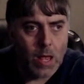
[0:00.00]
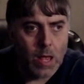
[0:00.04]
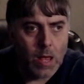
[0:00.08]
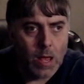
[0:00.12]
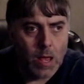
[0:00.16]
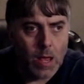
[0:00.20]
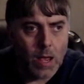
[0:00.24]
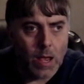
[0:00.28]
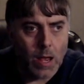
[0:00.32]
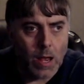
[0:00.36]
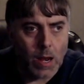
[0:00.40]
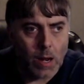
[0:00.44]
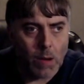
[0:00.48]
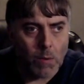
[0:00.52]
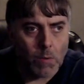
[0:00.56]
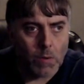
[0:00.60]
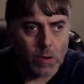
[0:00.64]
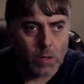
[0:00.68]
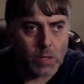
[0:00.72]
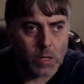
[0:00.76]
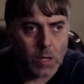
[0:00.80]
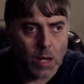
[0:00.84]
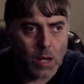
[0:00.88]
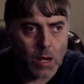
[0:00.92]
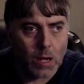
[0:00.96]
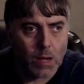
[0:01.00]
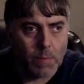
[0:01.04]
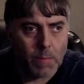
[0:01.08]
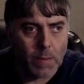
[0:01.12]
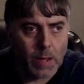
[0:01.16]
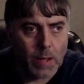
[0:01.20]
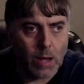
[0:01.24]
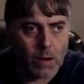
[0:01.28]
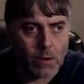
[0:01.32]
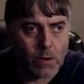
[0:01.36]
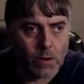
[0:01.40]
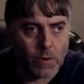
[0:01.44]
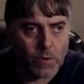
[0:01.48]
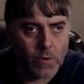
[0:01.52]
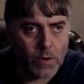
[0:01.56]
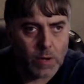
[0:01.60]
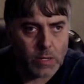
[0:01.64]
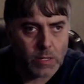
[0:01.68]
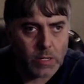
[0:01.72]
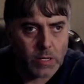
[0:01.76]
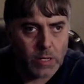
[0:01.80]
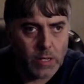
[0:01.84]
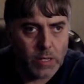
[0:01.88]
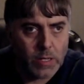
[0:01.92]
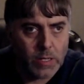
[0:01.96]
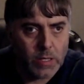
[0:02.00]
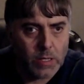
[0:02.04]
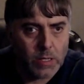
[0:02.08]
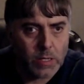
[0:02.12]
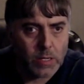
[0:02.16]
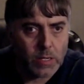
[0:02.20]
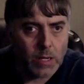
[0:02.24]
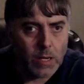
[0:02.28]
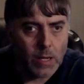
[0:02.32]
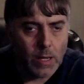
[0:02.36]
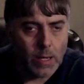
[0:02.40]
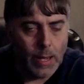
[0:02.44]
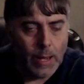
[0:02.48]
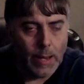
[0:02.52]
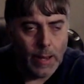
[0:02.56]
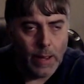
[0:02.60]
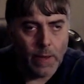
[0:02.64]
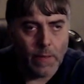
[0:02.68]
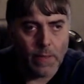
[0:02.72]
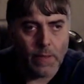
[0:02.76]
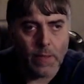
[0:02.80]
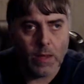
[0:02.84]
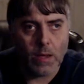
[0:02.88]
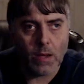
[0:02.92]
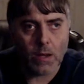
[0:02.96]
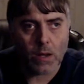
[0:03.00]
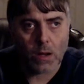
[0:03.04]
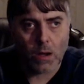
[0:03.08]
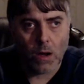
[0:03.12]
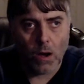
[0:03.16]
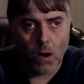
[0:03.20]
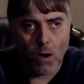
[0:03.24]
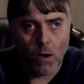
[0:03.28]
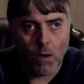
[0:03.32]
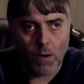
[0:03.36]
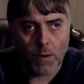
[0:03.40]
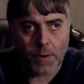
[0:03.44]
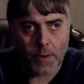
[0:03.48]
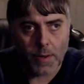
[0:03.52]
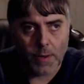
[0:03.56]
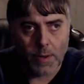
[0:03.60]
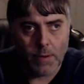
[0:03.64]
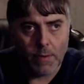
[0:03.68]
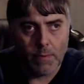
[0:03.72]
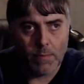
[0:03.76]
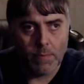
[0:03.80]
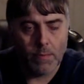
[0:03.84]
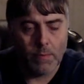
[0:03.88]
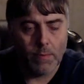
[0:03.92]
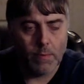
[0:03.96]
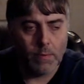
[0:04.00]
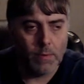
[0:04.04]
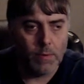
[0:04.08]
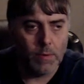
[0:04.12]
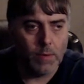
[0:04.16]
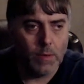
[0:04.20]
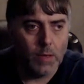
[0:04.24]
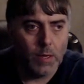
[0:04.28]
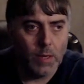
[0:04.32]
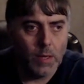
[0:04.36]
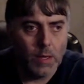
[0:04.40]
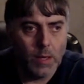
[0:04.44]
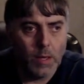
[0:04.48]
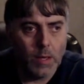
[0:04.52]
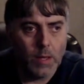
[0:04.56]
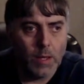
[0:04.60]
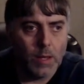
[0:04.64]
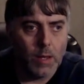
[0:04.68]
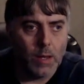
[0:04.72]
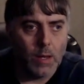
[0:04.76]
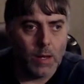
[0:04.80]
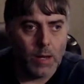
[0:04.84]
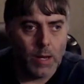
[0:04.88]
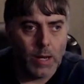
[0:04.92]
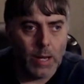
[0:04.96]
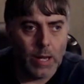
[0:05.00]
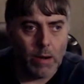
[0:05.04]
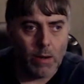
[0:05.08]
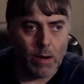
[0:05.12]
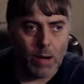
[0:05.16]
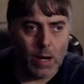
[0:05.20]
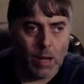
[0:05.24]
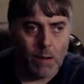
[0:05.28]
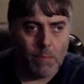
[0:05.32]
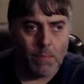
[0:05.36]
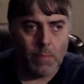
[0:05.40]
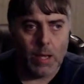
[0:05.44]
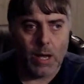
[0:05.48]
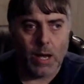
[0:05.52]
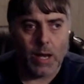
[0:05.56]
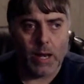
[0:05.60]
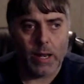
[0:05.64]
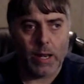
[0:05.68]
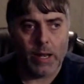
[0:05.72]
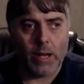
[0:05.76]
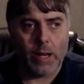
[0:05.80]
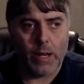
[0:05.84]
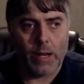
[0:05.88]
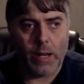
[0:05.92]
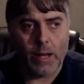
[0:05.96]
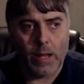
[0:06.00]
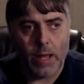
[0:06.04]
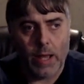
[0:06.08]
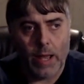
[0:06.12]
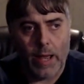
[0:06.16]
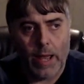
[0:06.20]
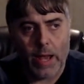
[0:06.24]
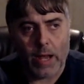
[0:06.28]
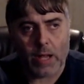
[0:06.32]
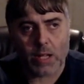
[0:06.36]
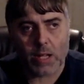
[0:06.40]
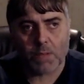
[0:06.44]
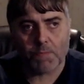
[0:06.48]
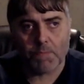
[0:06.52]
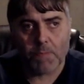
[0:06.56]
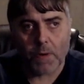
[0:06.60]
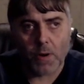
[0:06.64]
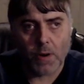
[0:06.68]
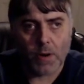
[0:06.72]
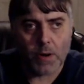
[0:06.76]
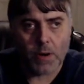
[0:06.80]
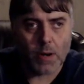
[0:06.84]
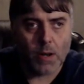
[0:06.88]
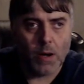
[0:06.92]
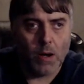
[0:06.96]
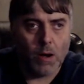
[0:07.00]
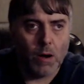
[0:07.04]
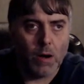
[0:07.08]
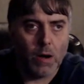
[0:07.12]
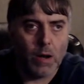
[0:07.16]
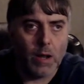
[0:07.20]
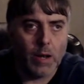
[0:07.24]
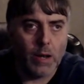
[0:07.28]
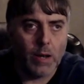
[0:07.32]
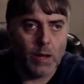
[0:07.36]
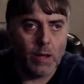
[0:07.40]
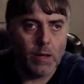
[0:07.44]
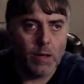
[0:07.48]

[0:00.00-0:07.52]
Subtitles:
And I want to talk about Christians and the occult. Now I'm not an expert on